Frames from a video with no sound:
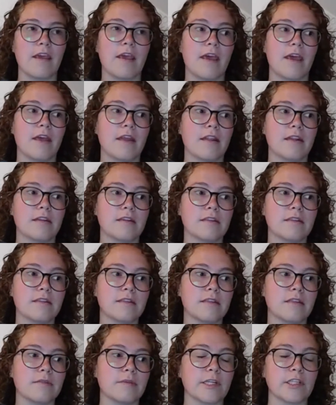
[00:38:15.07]
and
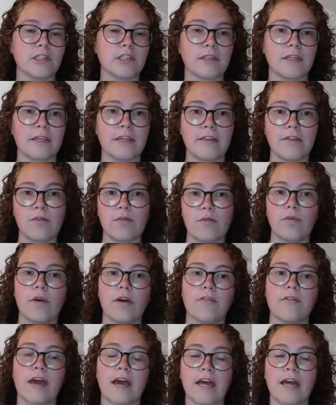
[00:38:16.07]
especially kids who
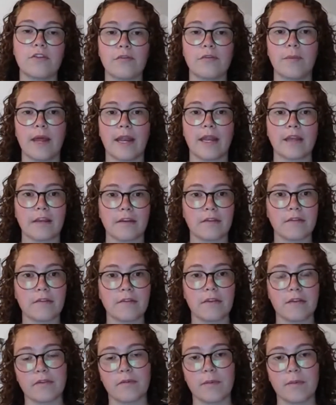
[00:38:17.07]
have had traumatic
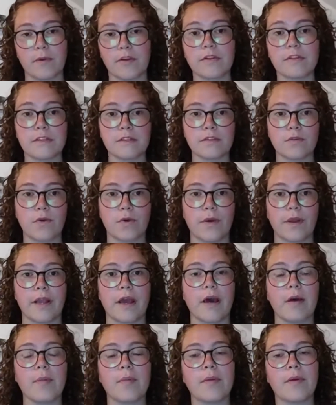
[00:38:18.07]
experiences growing
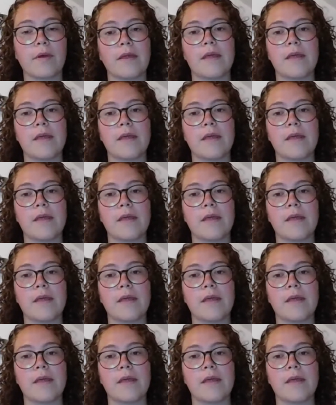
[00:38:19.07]
up.